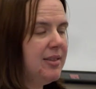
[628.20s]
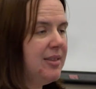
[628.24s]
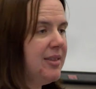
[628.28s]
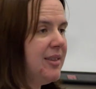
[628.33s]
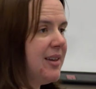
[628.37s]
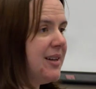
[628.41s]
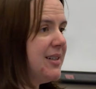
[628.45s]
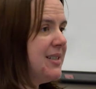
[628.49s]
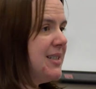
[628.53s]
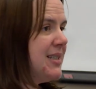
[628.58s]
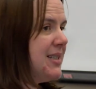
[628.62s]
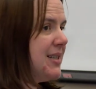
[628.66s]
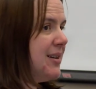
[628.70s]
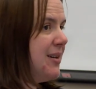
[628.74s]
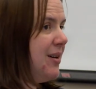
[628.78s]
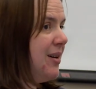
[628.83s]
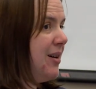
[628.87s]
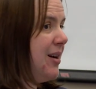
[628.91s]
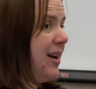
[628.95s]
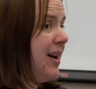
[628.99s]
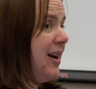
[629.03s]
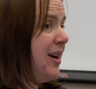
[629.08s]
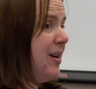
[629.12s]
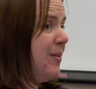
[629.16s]
That's
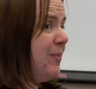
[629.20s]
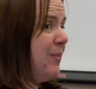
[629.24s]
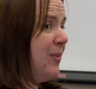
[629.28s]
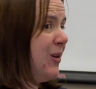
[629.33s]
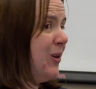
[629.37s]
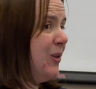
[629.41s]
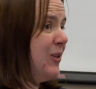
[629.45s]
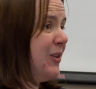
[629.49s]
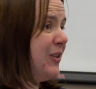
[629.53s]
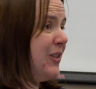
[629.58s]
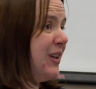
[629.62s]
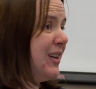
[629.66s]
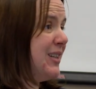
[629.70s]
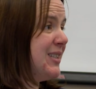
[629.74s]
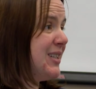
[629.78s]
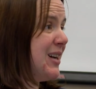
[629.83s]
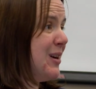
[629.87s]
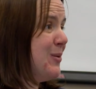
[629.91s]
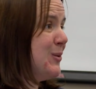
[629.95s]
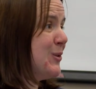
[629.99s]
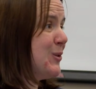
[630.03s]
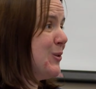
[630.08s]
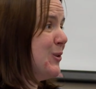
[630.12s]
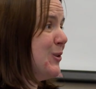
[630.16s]
all the things
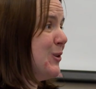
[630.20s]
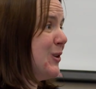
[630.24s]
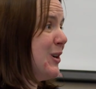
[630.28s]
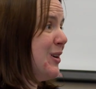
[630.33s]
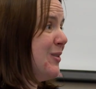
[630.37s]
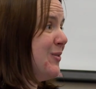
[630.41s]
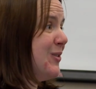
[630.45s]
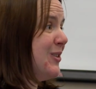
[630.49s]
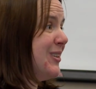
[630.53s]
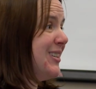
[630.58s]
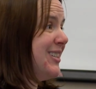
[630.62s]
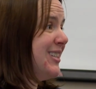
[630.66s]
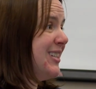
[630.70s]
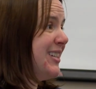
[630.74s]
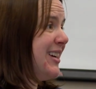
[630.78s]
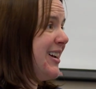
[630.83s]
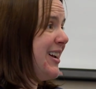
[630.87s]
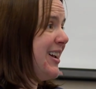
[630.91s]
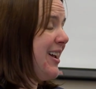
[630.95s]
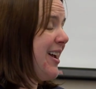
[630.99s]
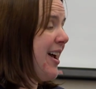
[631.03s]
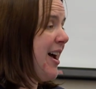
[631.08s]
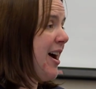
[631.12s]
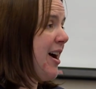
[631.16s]
I was going to cover
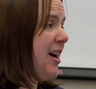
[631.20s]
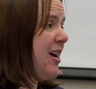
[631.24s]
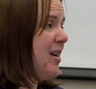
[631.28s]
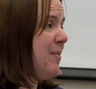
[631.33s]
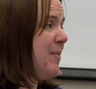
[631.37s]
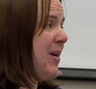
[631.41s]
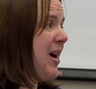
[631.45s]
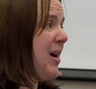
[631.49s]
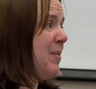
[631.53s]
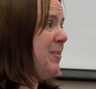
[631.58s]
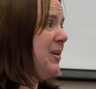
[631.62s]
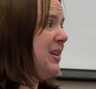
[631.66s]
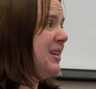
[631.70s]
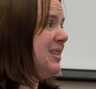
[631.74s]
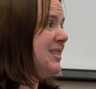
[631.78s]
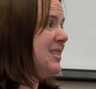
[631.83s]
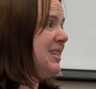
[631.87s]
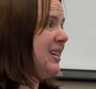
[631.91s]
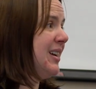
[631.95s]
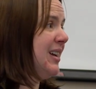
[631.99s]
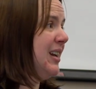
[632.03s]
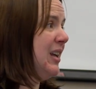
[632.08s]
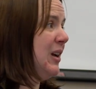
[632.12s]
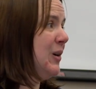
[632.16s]
today. I am happy to
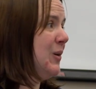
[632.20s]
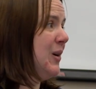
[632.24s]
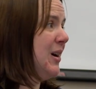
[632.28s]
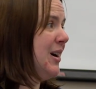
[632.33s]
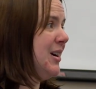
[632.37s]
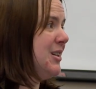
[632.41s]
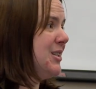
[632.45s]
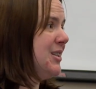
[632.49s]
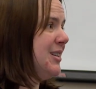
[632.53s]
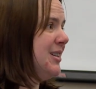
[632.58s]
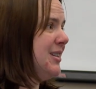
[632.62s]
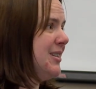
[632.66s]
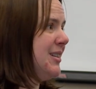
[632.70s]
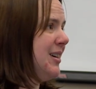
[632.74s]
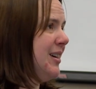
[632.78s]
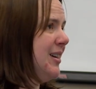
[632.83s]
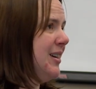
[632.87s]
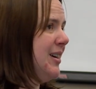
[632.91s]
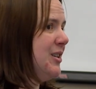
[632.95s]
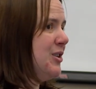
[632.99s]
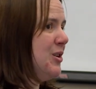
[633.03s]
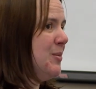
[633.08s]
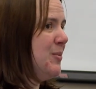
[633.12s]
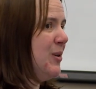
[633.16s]
take any questions, and
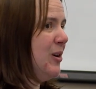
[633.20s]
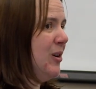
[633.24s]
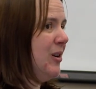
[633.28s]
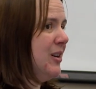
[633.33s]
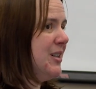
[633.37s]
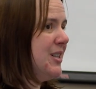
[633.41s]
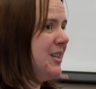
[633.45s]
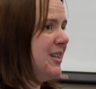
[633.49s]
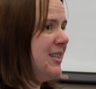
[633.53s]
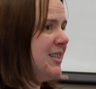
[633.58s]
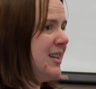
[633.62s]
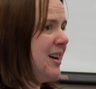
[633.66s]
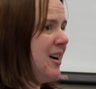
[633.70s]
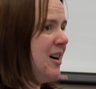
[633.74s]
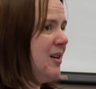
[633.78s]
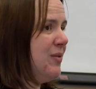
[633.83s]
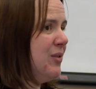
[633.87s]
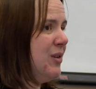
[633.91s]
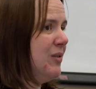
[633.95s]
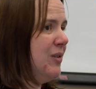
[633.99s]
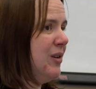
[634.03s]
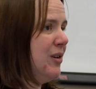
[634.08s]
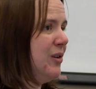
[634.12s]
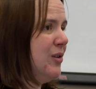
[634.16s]
I do apologise, I have
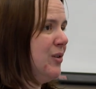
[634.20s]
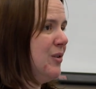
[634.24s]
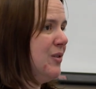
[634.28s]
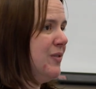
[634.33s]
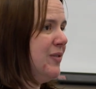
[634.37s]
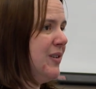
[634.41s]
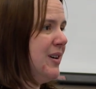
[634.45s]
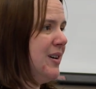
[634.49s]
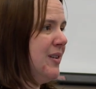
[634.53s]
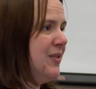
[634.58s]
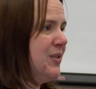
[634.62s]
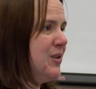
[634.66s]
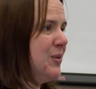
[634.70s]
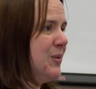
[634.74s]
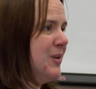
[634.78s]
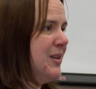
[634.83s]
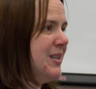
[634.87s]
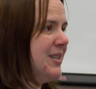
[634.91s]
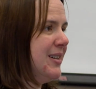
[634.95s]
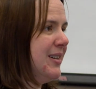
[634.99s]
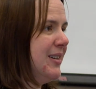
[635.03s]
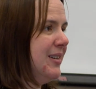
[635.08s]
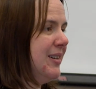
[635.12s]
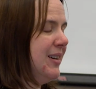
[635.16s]
to run off
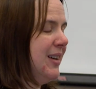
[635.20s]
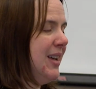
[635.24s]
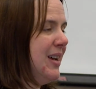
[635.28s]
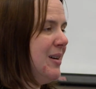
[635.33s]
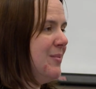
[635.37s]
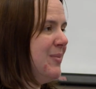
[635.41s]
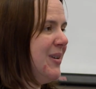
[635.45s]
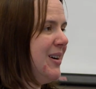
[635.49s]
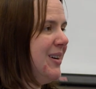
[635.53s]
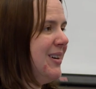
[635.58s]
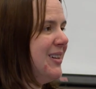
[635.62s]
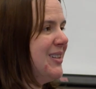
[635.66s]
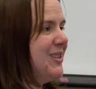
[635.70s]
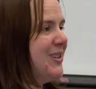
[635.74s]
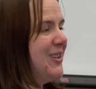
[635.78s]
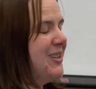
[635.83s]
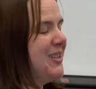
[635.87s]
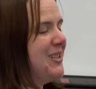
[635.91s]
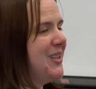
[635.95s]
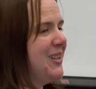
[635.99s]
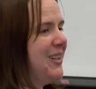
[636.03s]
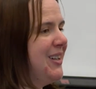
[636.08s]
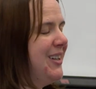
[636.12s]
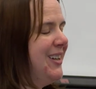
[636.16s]
afterwards and get back
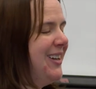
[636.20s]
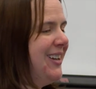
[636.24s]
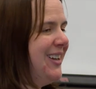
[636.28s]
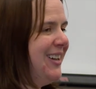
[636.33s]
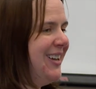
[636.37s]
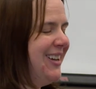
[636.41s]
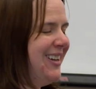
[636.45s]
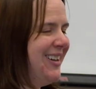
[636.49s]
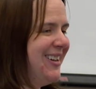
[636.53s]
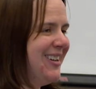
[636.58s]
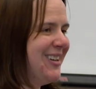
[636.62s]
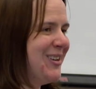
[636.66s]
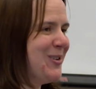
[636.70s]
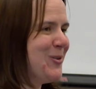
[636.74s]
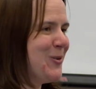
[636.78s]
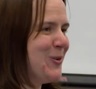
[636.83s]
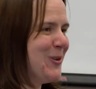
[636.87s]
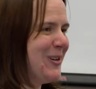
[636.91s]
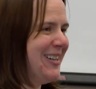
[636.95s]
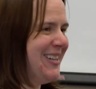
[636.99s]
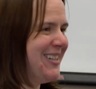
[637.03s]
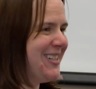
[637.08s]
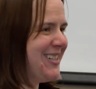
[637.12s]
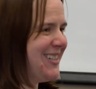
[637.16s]
down to
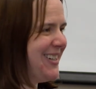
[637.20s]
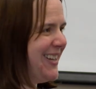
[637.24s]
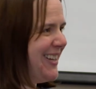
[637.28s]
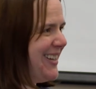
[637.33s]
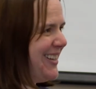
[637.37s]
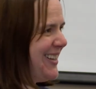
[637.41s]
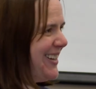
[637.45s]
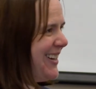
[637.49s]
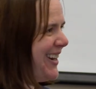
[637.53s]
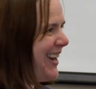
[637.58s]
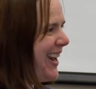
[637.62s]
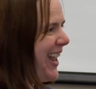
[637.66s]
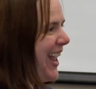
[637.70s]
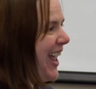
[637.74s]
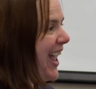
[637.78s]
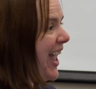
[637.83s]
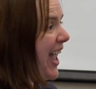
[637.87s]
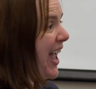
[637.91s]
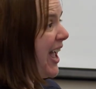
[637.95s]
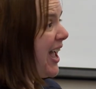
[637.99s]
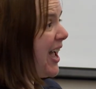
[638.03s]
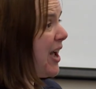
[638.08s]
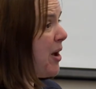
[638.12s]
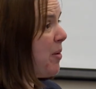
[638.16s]
coordination again.
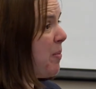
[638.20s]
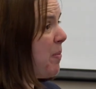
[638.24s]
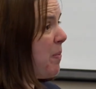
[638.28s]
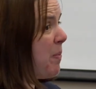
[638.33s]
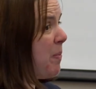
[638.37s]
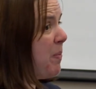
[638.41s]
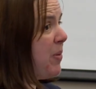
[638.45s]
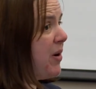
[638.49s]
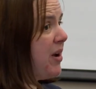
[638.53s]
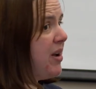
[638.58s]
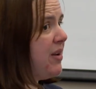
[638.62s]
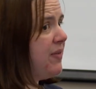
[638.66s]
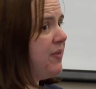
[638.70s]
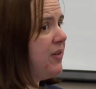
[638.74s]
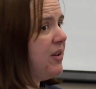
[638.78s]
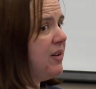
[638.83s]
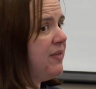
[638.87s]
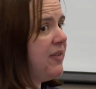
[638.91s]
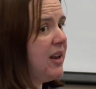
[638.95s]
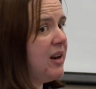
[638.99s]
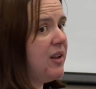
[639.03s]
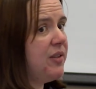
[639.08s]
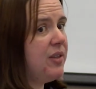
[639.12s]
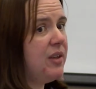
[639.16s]
But if you
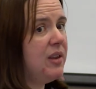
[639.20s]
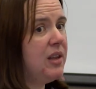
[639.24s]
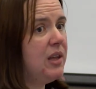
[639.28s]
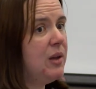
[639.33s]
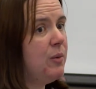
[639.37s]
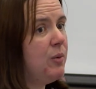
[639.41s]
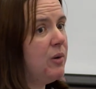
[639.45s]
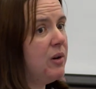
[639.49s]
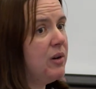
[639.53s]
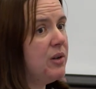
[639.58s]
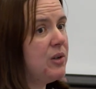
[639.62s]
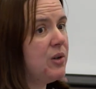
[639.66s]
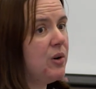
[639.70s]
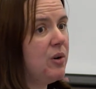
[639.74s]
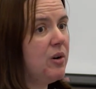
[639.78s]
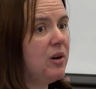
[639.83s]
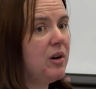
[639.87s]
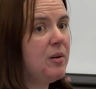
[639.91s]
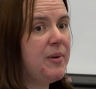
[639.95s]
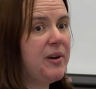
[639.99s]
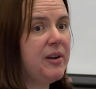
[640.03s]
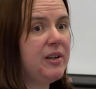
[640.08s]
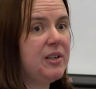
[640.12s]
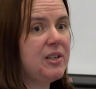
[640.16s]
have anything that you want to talk
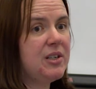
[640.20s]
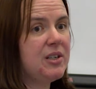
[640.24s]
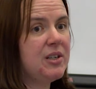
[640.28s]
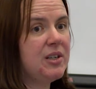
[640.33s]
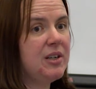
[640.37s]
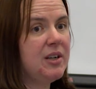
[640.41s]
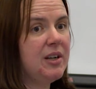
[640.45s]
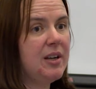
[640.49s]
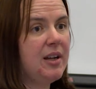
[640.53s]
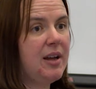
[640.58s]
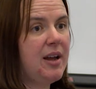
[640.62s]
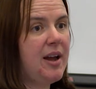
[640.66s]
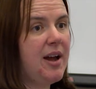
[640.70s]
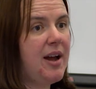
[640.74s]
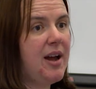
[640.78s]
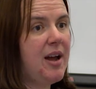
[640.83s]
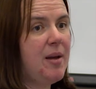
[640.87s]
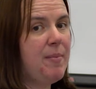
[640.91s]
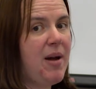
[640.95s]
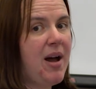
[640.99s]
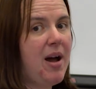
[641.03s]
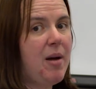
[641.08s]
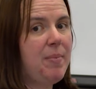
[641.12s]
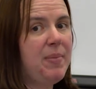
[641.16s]
about,
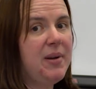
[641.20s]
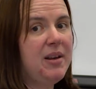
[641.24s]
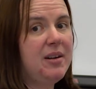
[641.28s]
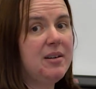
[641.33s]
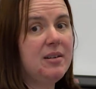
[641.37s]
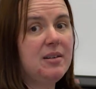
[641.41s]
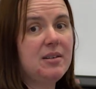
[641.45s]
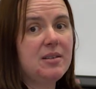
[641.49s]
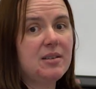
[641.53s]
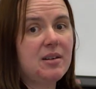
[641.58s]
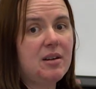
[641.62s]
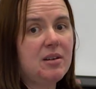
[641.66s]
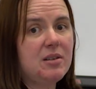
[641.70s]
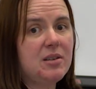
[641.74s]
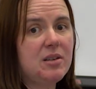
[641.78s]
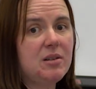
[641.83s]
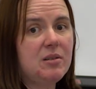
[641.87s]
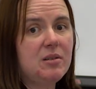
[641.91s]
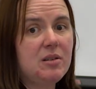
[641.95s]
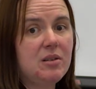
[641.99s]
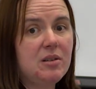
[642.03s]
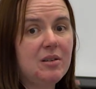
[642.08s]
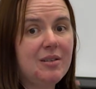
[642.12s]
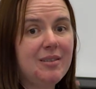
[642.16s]
I'm happy to discuss it.